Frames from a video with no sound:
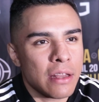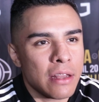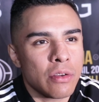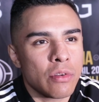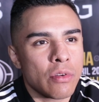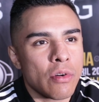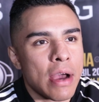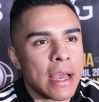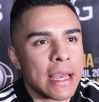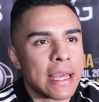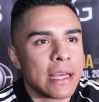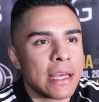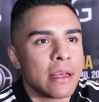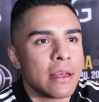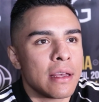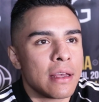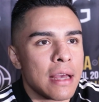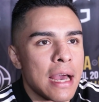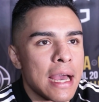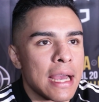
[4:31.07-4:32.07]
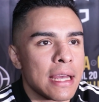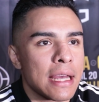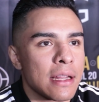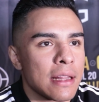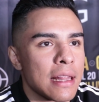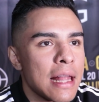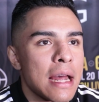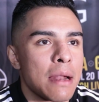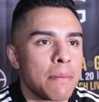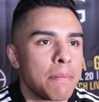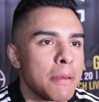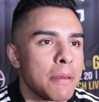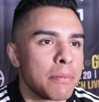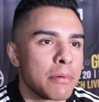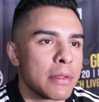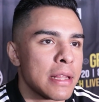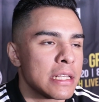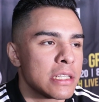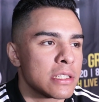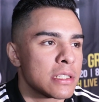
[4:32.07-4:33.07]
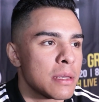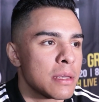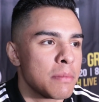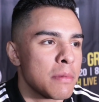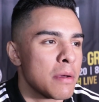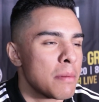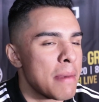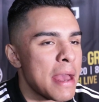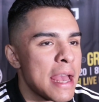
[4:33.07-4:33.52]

and you know I get I get a lot of people that just hit me up.